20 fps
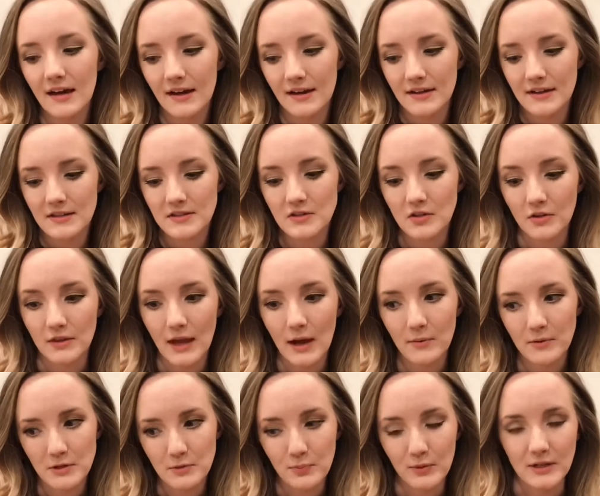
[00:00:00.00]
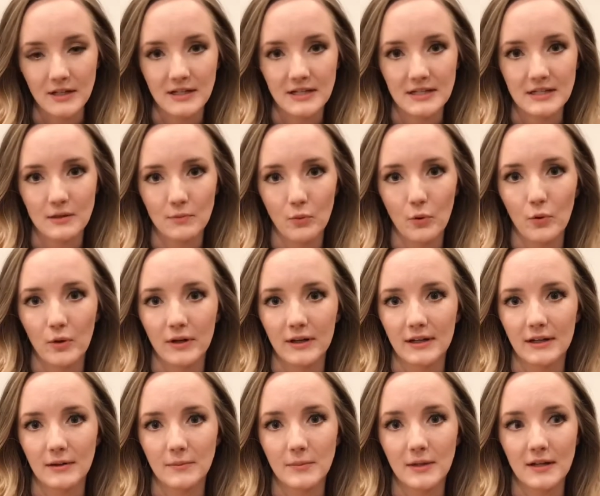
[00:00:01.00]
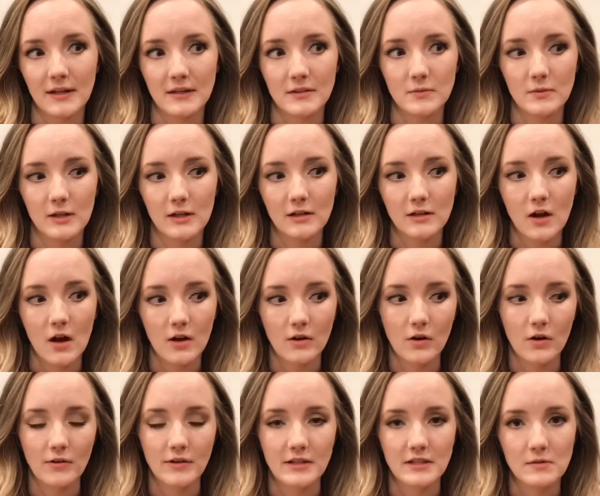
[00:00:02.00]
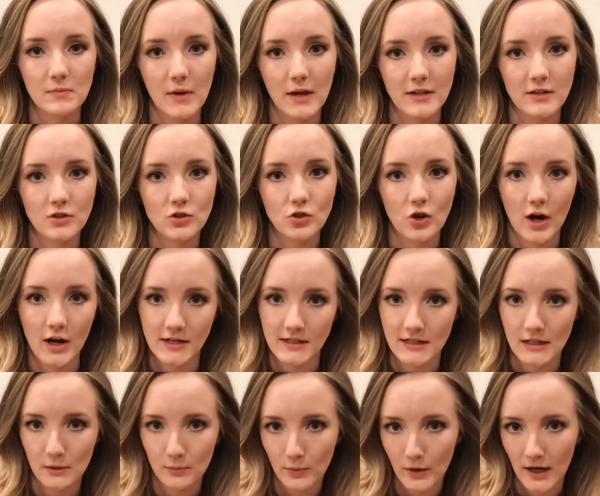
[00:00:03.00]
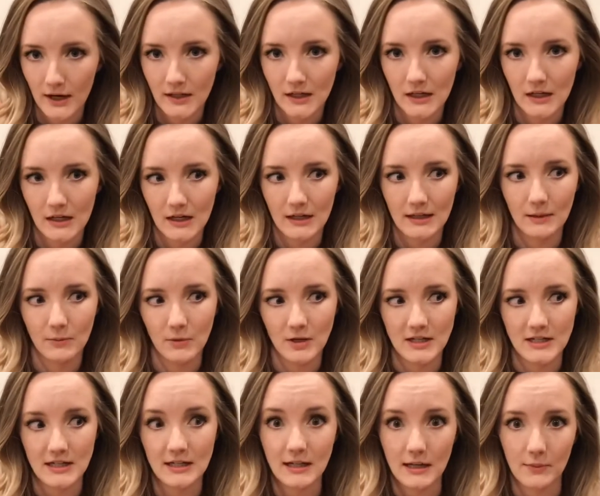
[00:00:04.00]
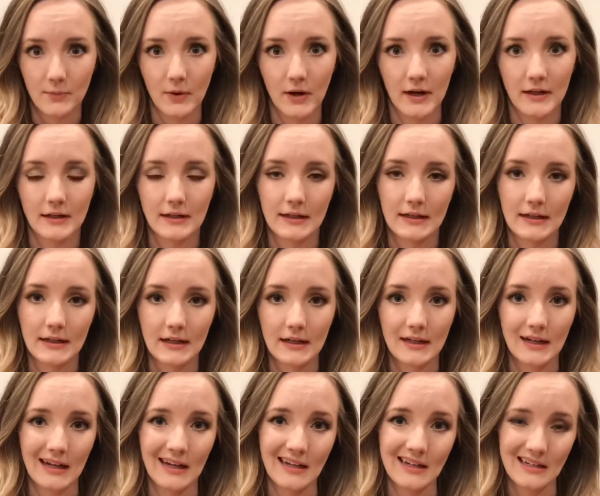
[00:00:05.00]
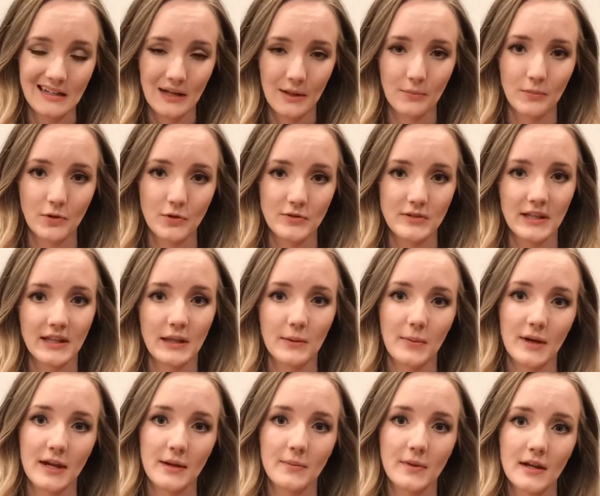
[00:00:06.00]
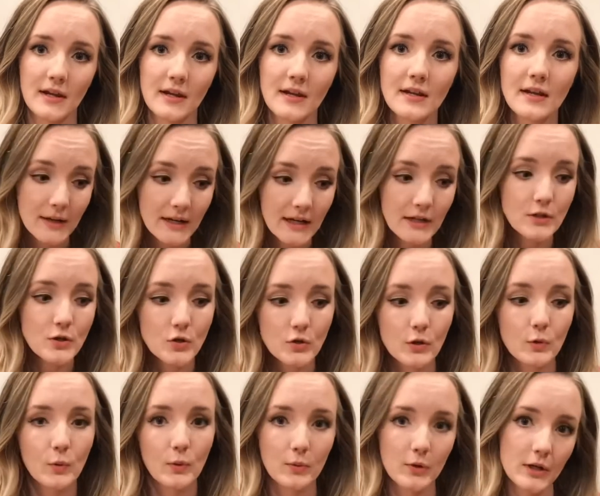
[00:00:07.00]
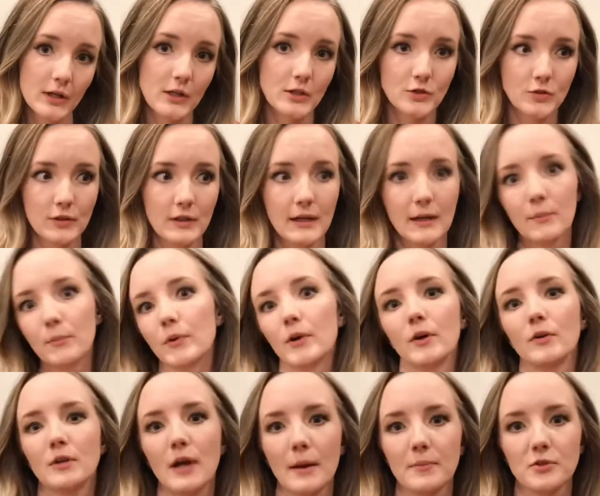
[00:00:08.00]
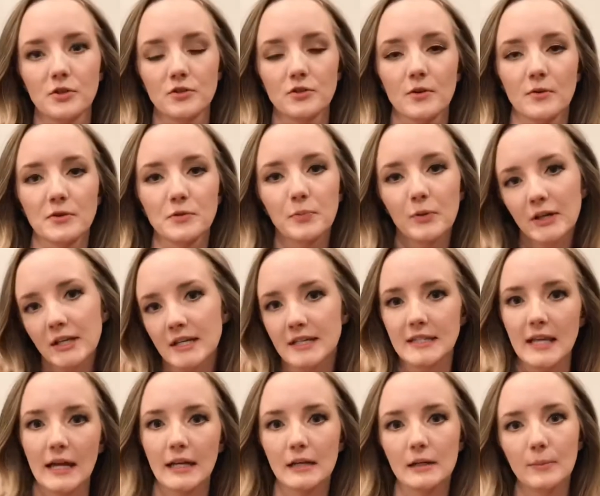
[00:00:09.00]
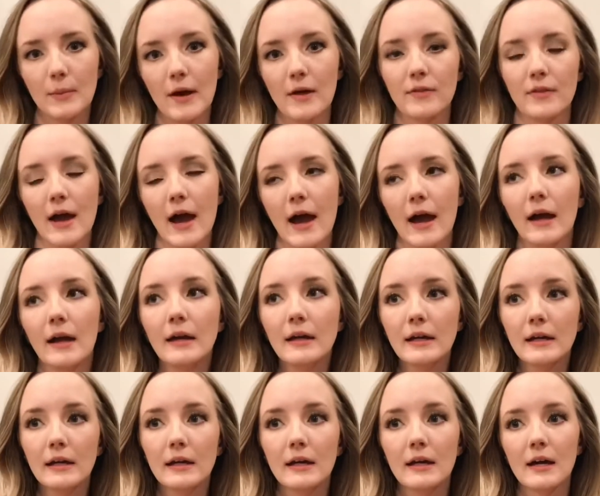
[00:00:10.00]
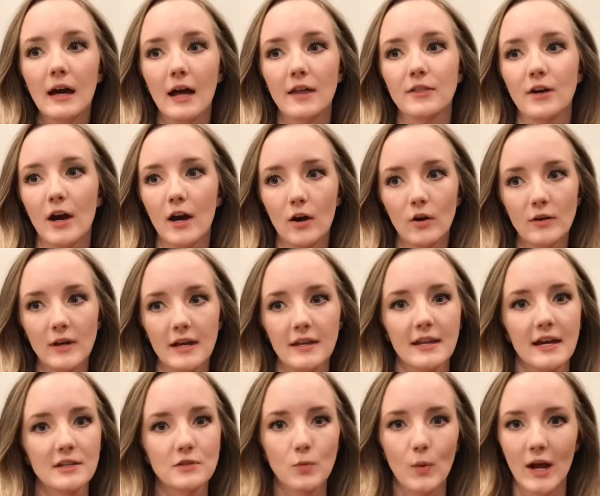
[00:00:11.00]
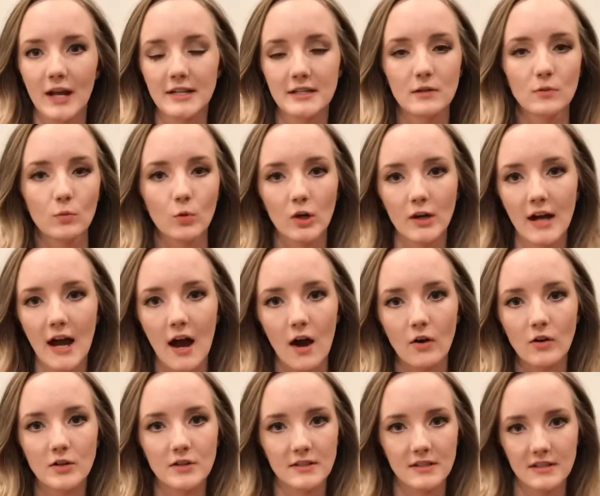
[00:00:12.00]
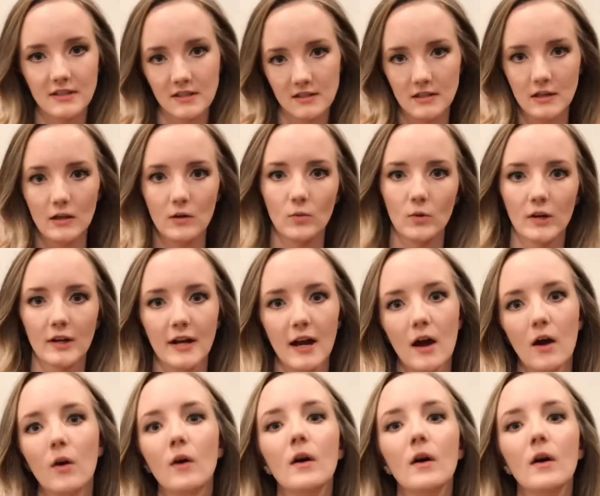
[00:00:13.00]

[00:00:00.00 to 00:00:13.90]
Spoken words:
So that was pretty disappointing, because we had gone all these months trying to get pregnant, and then we did get pregnant, and I ended up losing the baby. And I knew that we were going to do the embryo adoption, so I was pretty excited about that. I thought, okay, that's why it didn't work out, because this is going to work out.